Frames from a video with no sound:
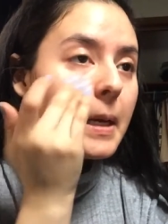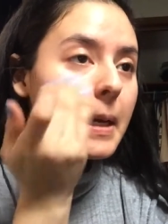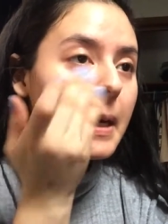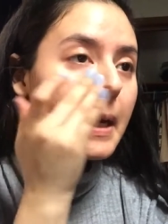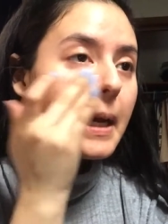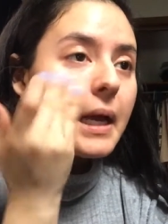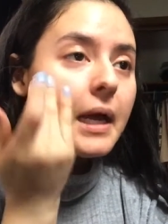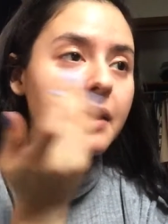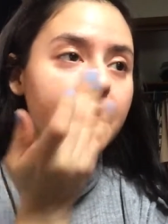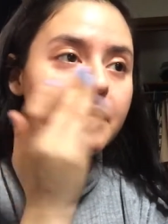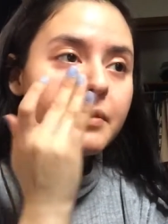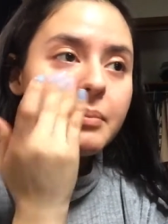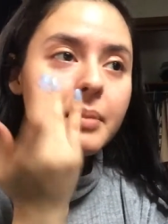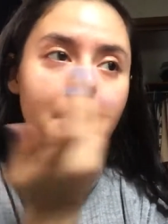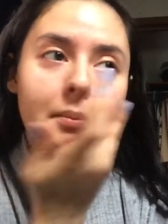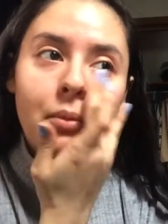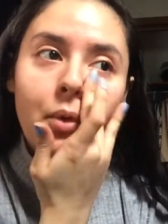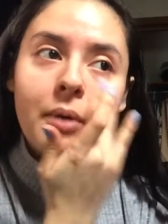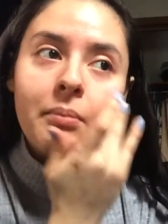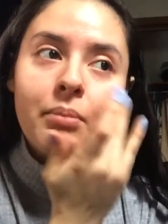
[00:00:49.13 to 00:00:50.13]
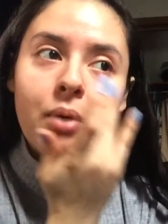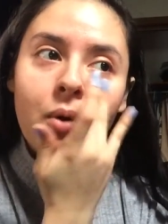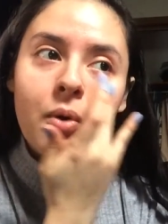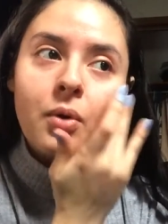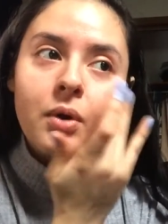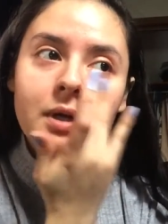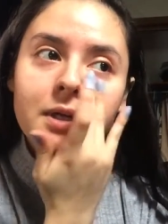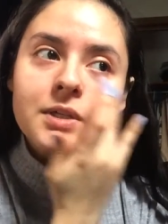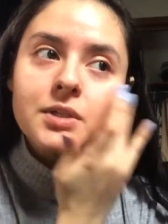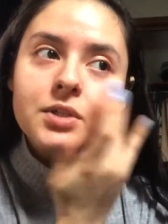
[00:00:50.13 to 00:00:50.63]
have a bit more
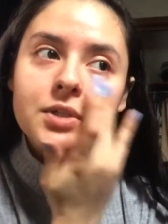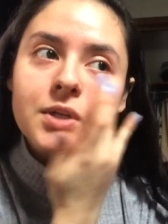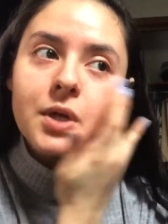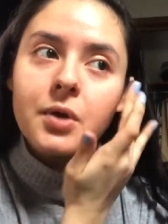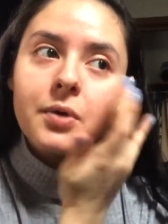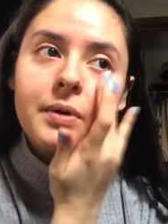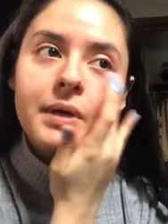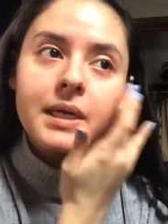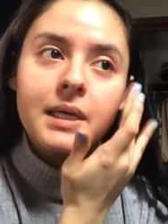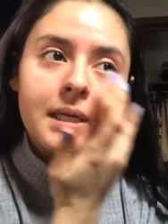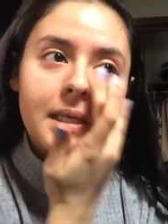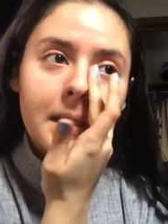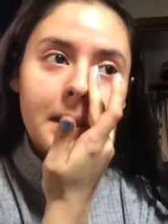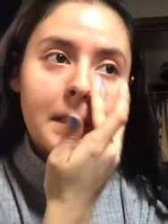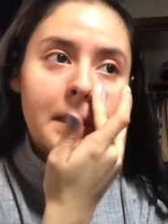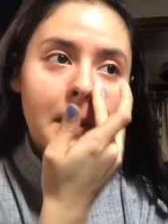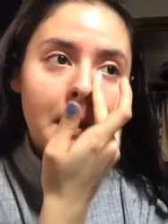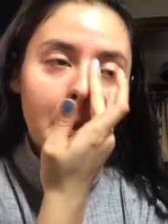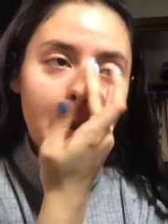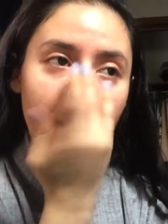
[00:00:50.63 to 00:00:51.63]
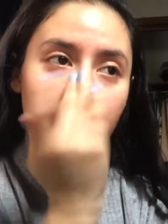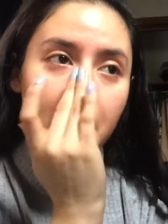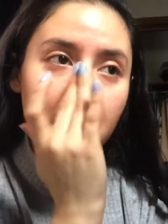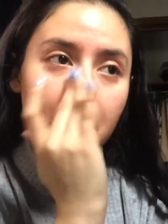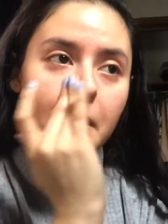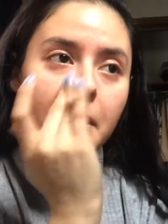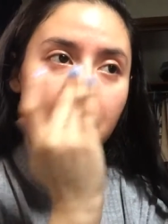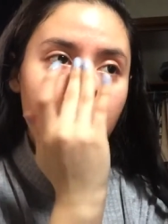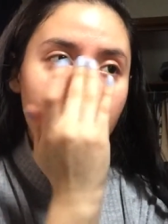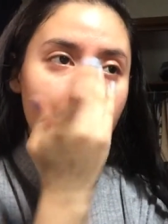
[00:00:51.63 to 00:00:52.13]
pores showing.
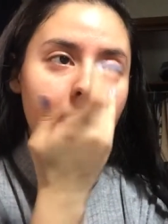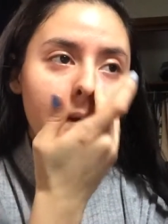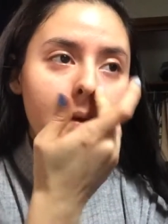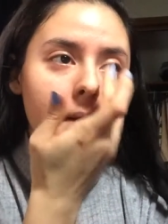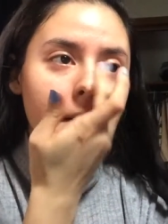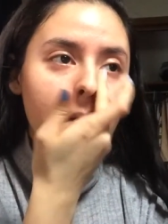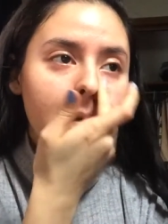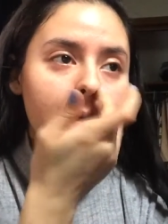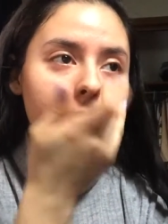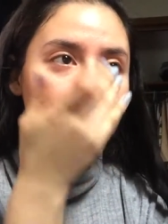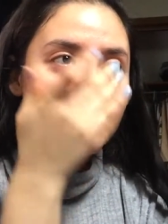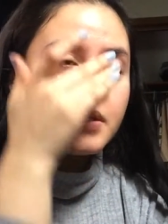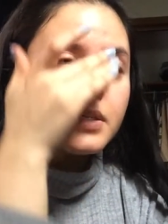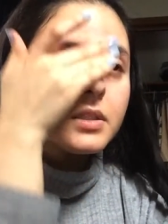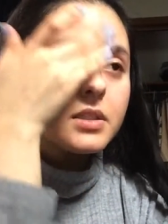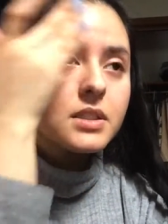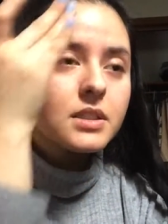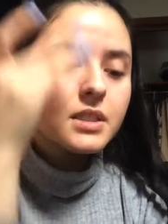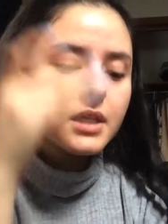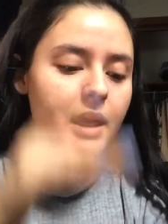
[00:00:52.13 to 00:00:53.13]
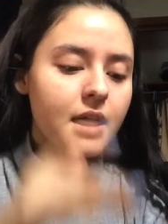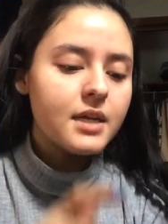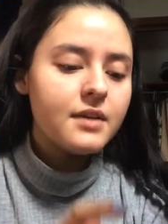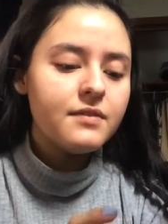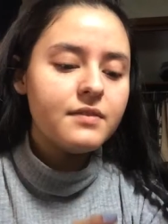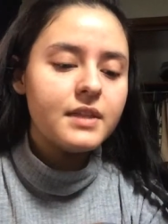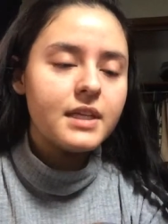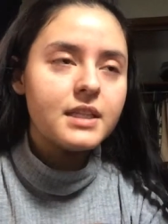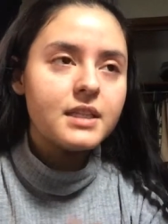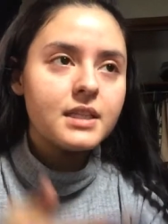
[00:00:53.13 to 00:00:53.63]
Just kind
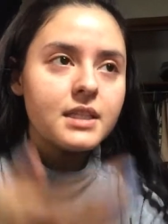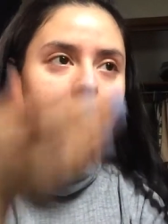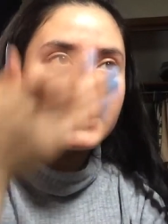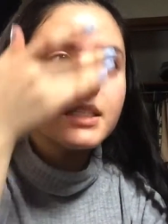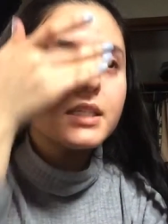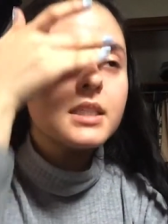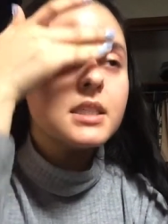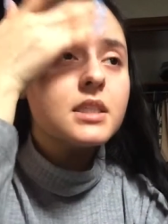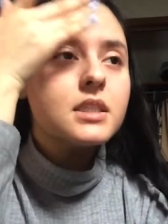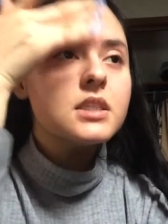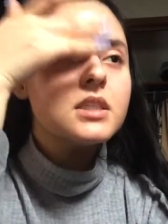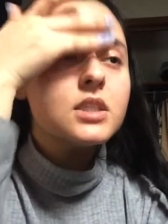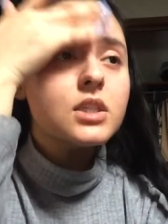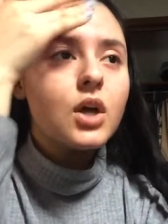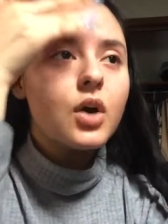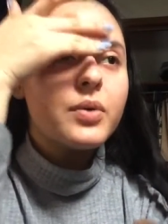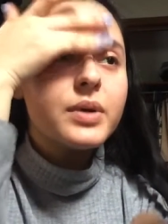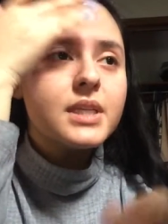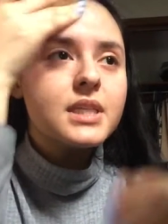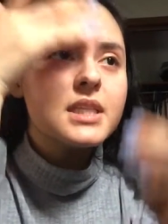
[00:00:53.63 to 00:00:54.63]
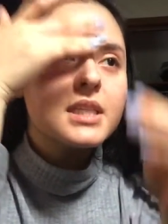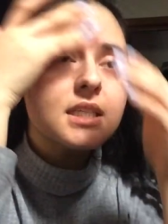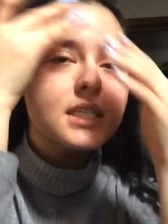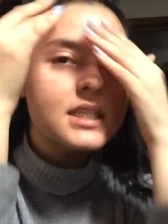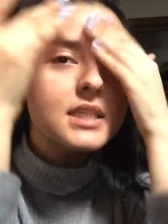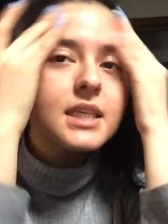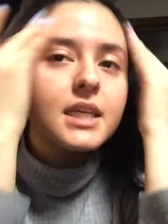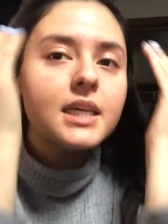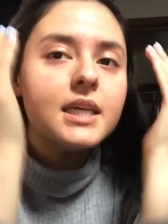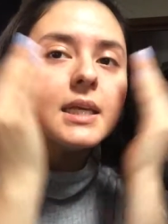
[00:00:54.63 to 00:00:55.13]
of let this go into the
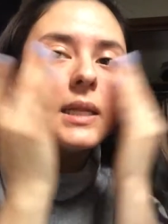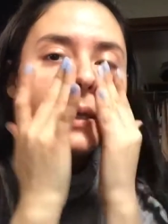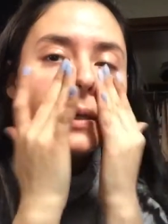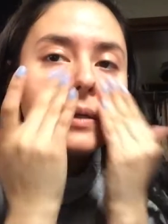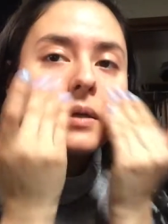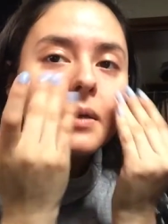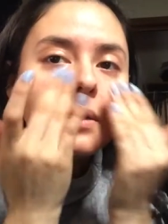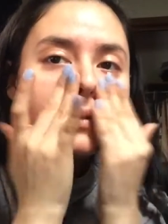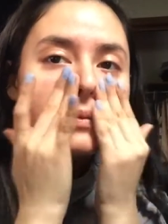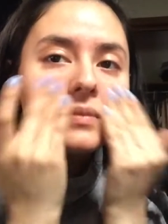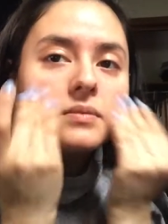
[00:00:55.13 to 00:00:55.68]
skin.